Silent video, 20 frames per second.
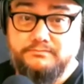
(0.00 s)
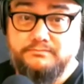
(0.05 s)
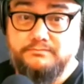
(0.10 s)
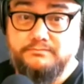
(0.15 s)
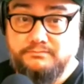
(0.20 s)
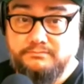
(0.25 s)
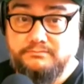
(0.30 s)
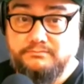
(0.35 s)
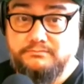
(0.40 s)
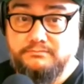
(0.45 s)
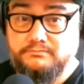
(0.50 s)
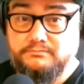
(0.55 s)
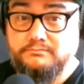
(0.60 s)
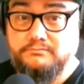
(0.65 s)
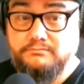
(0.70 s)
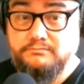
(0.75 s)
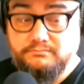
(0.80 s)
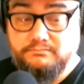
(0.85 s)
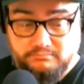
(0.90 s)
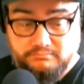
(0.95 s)

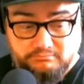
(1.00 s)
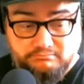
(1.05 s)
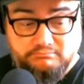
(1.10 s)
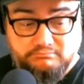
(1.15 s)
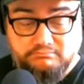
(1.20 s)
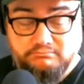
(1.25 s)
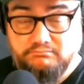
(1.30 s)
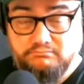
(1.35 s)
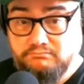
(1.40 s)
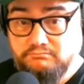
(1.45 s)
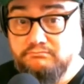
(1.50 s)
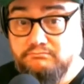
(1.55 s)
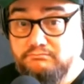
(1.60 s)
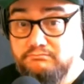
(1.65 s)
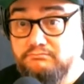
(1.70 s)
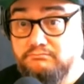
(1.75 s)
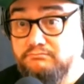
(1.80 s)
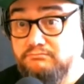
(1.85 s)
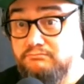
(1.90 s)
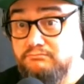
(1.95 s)

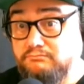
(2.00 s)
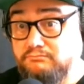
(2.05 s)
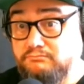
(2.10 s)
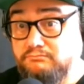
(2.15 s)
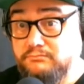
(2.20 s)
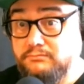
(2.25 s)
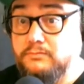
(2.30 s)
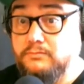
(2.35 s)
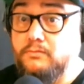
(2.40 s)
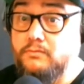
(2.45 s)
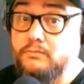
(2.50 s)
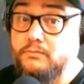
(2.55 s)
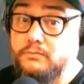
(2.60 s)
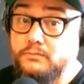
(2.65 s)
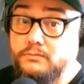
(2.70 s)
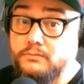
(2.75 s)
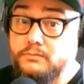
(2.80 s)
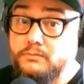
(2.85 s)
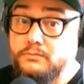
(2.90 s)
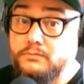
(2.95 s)

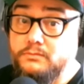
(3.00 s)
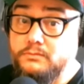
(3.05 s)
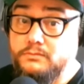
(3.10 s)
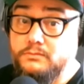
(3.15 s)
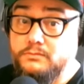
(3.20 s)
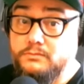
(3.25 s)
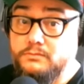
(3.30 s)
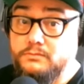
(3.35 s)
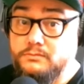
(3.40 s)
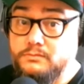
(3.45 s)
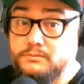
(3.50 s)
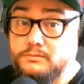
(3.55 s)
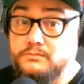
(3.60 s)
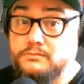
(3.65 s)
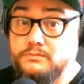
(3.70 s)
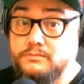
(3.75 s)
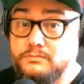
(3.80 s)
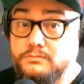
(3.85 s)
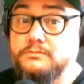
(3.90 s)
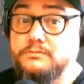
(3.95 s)

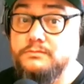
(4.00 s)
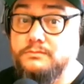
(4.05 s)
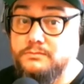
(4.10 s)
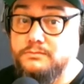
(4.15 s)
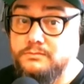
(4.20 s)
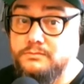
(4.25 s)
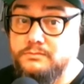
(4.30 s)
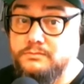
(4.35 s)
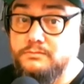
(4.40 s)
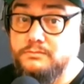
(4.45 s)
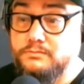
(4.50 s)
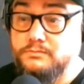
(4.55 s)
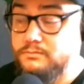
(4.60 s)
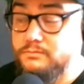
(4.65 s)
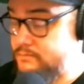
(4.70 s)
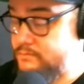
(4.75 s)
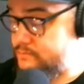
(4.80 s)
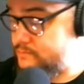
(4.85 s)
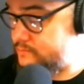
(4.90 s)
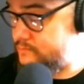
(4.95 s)

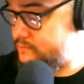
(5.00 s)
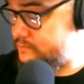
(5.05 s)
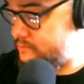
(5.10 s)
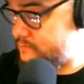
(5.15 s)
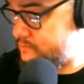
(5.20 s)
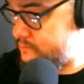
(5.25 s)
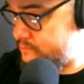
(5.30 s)
(not speaking)